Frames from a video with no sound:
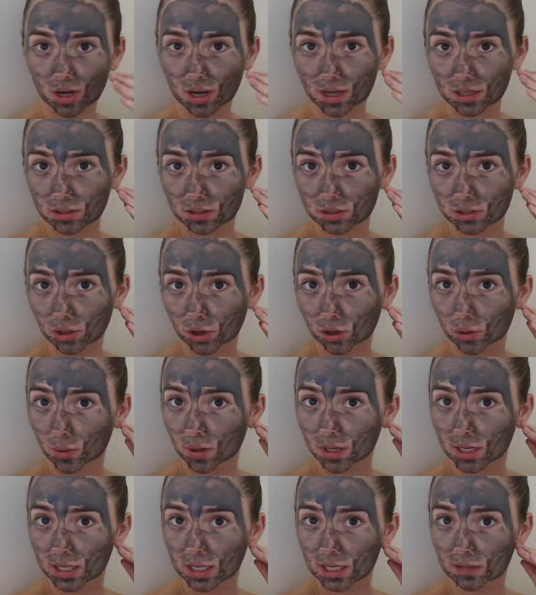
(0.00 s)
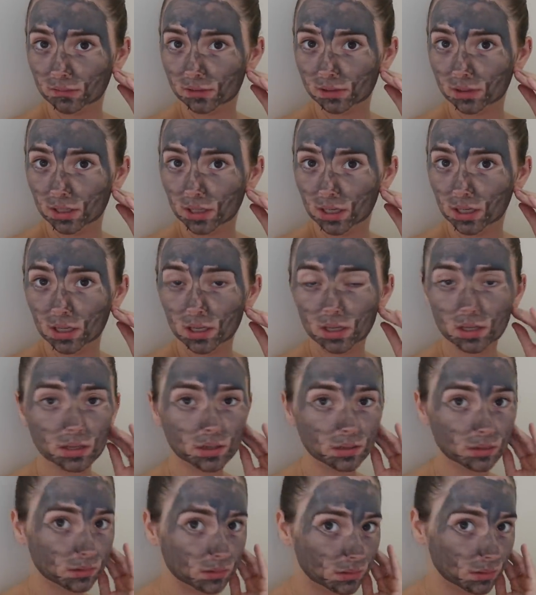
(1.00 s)
dries so unevenly.
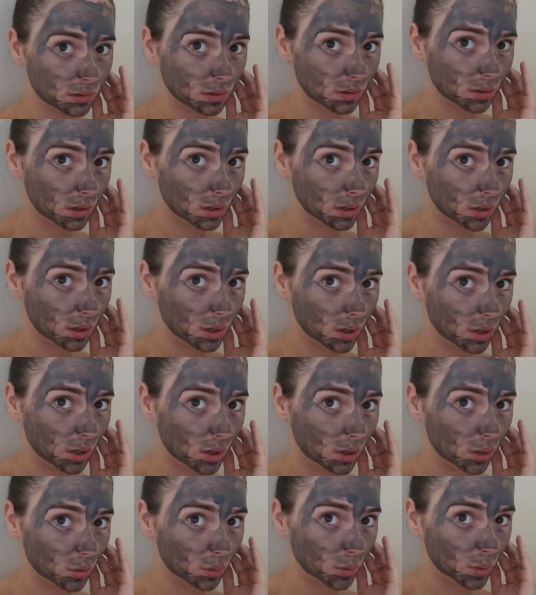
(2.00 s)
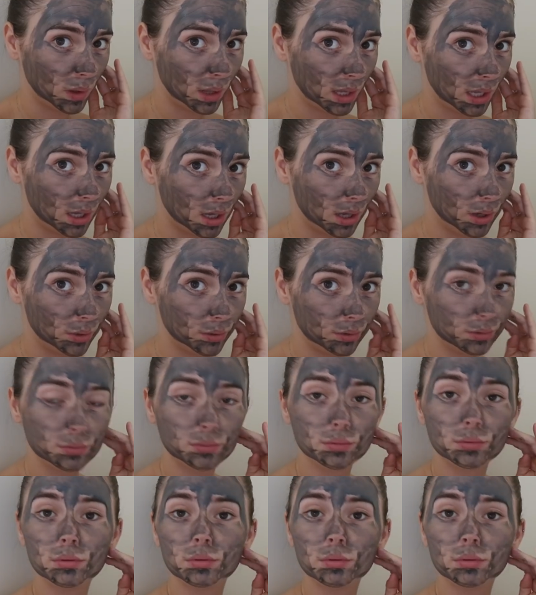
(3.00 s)
What the hell?